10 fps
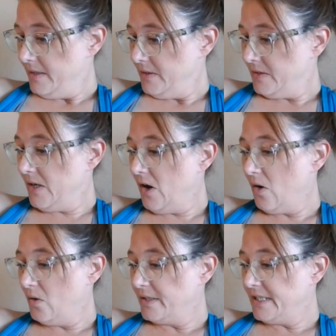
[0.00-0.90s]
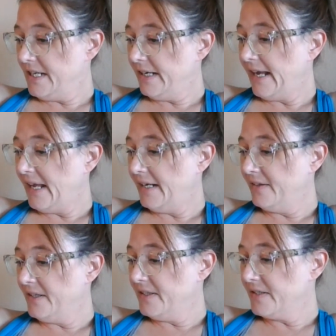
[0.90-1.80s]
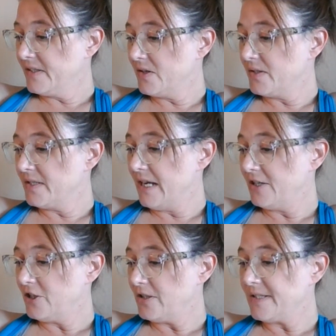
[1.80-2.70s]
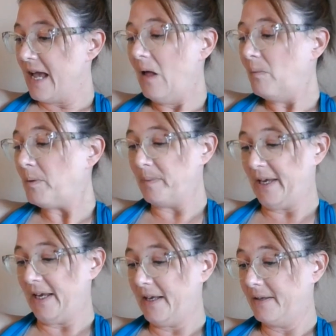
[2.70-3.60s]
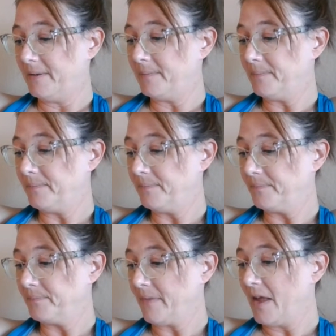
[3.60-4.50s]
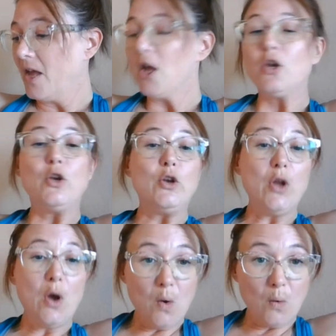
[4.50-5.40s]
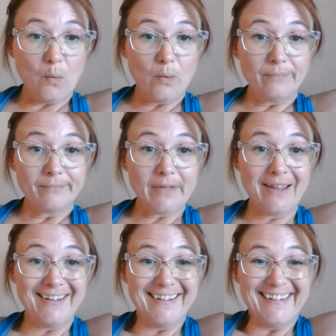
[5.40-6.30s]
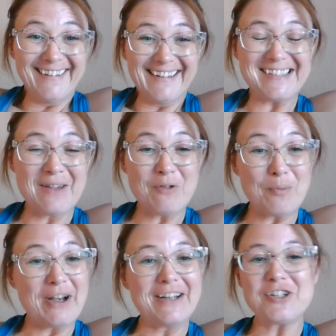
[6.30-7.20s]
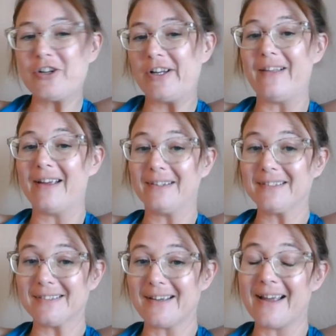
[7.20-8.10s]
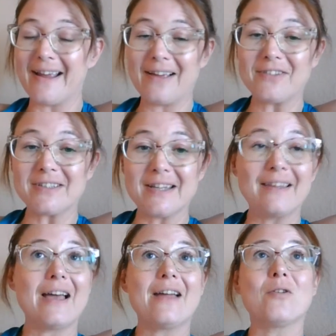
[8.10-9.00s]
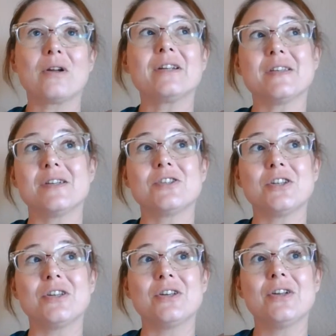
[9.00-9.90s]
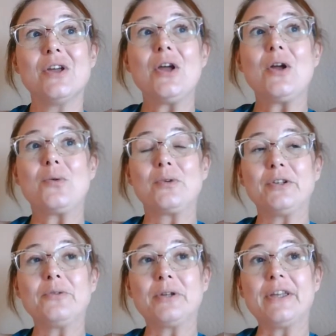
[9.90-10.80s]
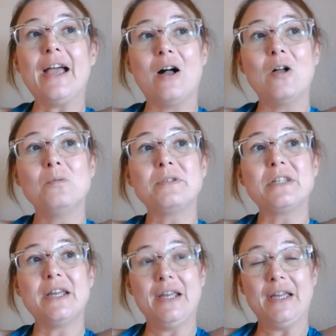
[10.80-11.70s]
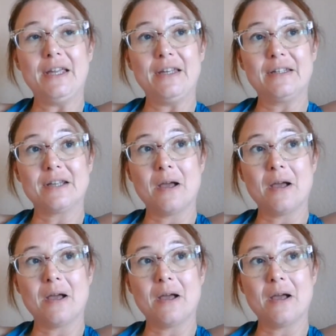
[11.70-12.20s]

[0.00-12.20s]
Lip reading: so, did any of these associations help me? No, except for Brain Injury Alliance. I have to say that organization really, really helped and